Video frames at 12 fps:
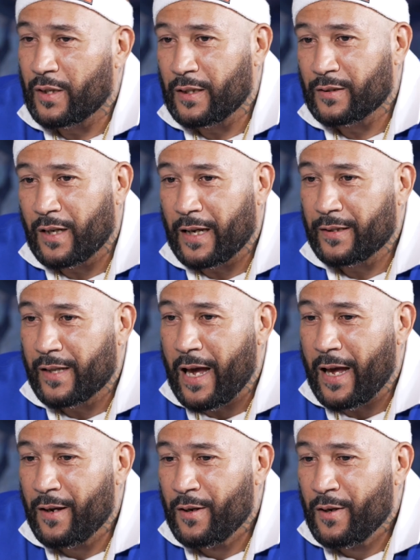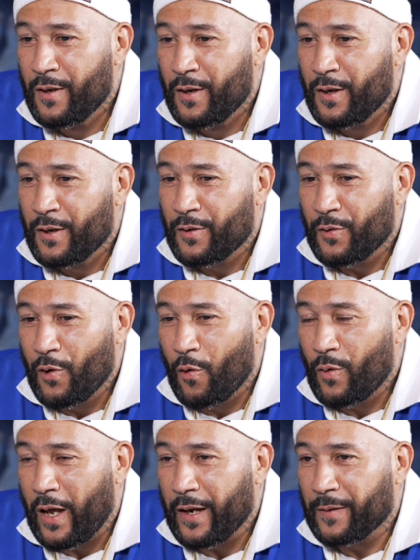things like that. You know,
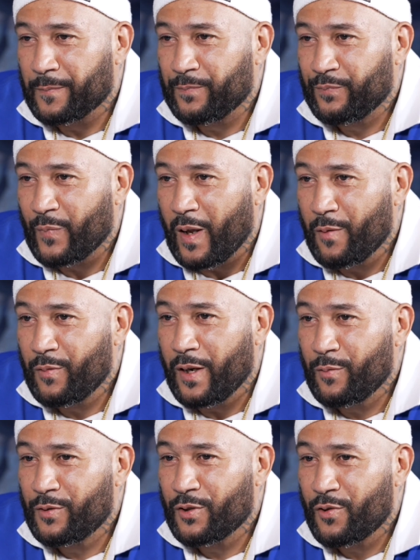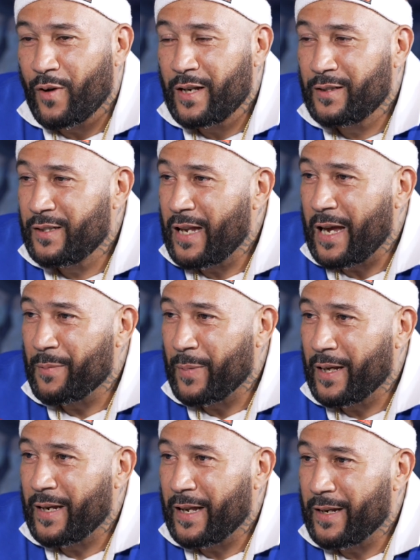like it was a crazy night,
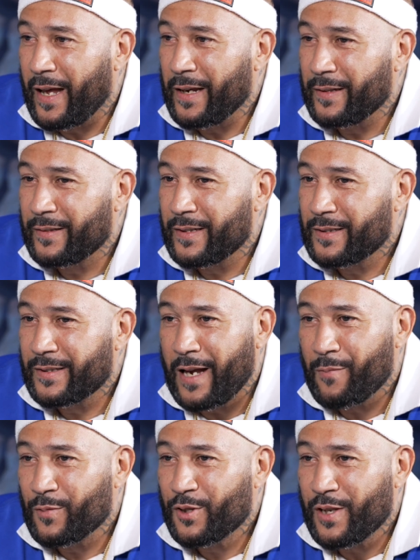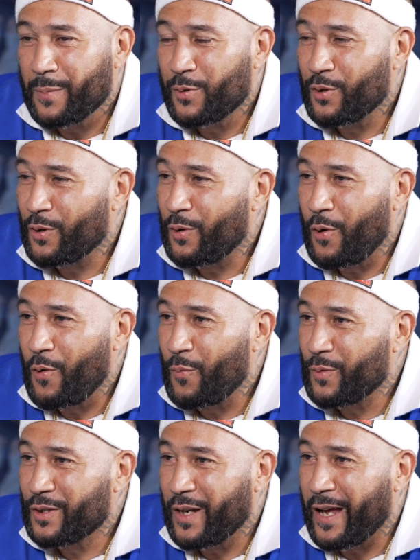man. That night, just that reception alone
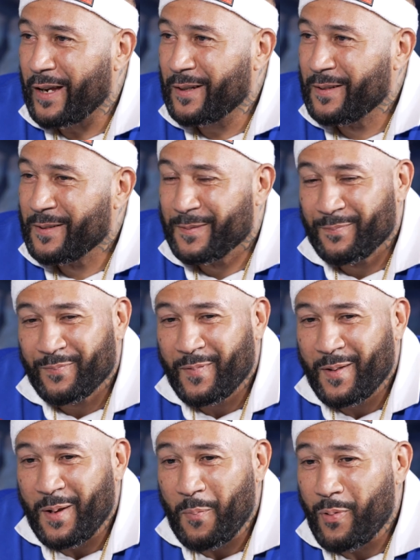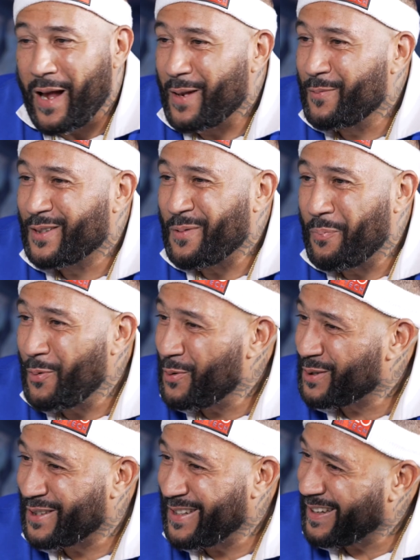was like. Probably was the
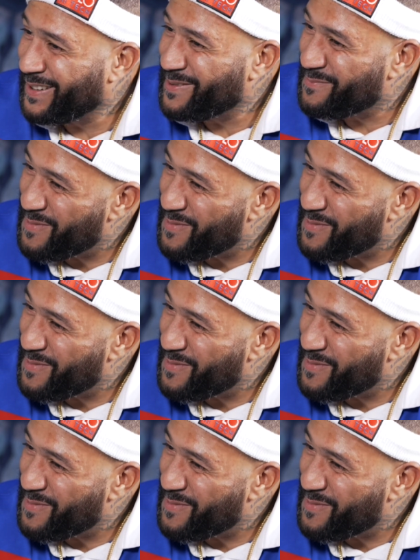poorest nigga in the